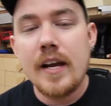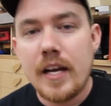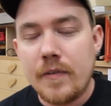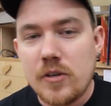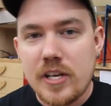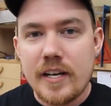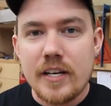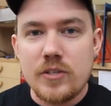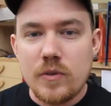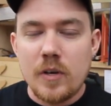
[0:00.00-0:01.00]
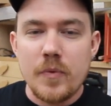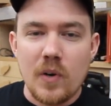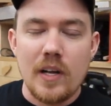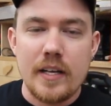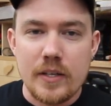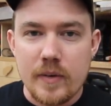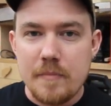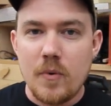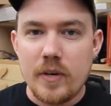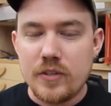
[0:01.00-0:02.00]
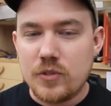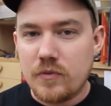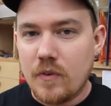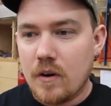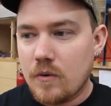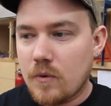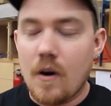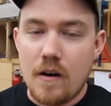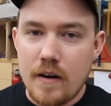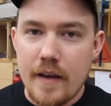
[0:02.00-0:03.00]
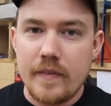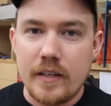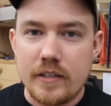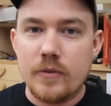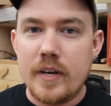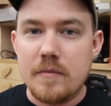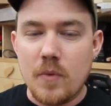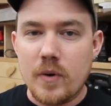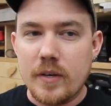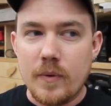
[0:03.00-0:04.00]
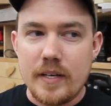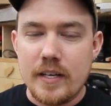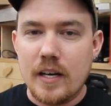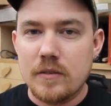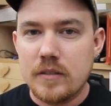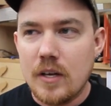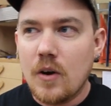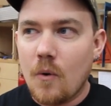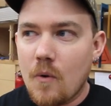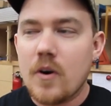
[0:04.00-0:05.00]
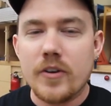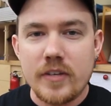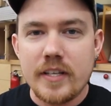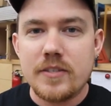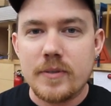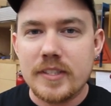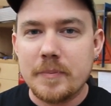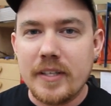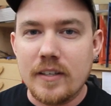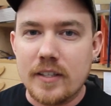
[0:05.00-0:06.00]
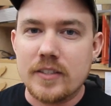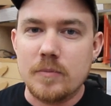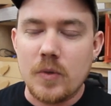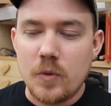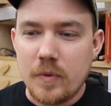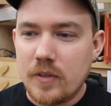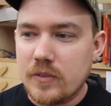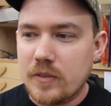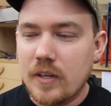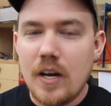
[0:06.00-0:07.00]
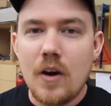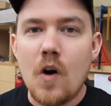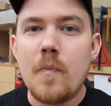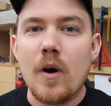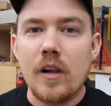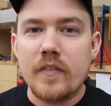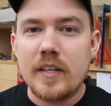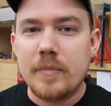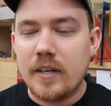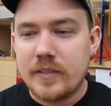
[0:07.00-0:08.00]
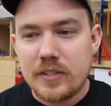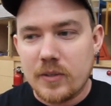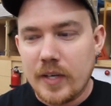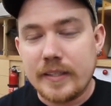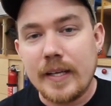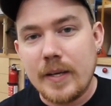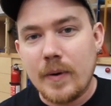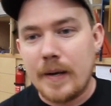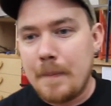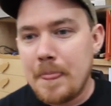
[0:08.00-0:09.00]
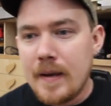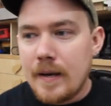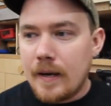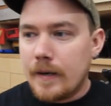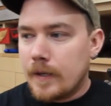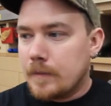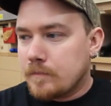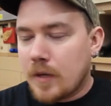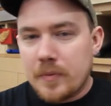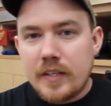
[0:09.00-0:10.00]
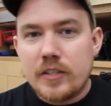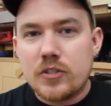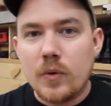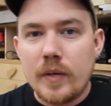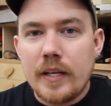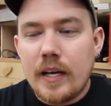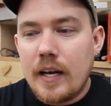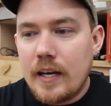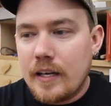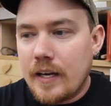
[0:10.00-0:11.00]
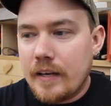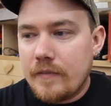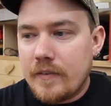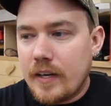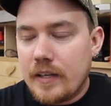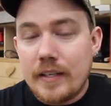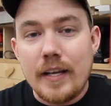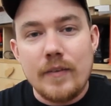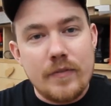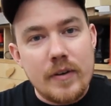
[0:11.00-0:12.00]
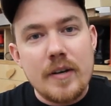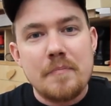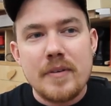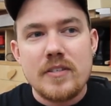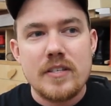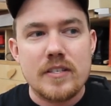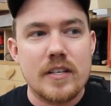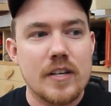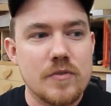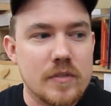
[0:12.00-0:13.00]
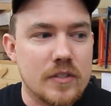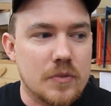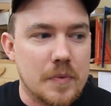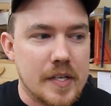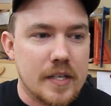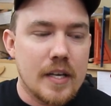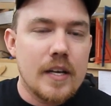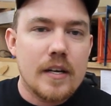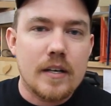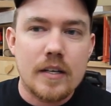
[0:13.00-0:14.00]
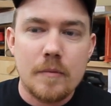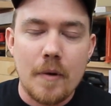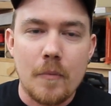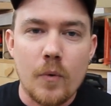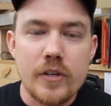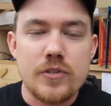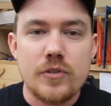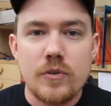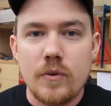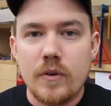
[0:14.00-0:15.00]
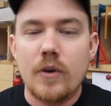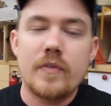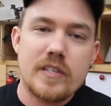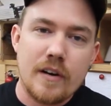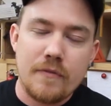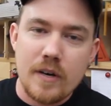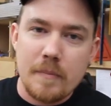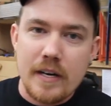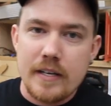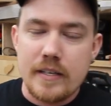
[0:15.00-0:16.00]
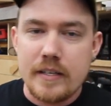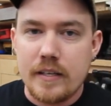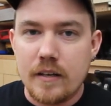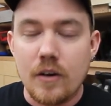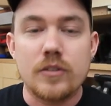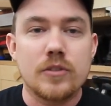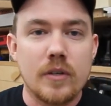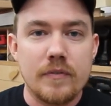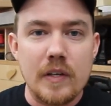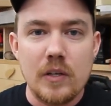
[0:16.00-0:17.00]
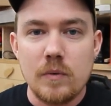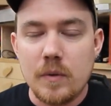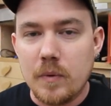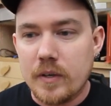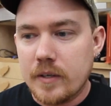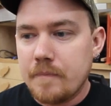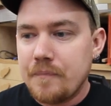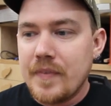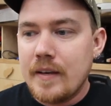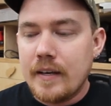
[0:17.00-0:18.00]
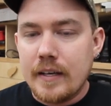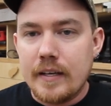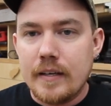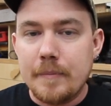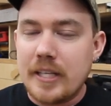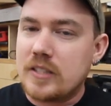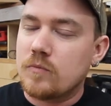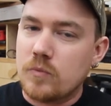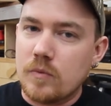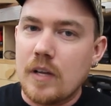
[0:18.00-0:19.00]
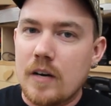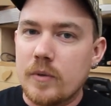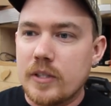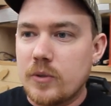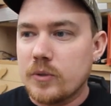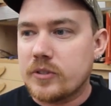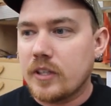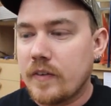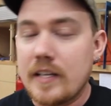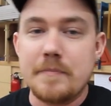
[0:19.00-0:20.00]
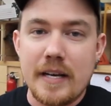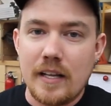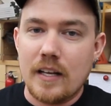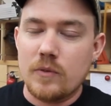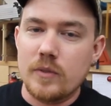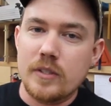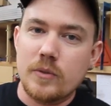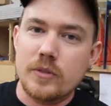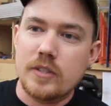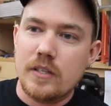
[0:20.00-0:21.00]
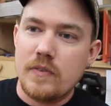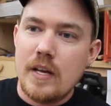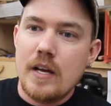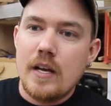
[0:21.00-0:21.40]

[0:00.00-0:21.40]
Hey folks, how you guys doing? Hope you all had a great morning so far or are having a great morning right now. Or your day is going to be awesome. I hope all the hope all of the above is correct. Anyway, um, a um, couple things going on. I've got a very busy schedule this week. Um, I'm going to go visit a friend of mine, also a fellow woodworker, and make some a lot of really cool stuff. Has made a lot of really cool stuff.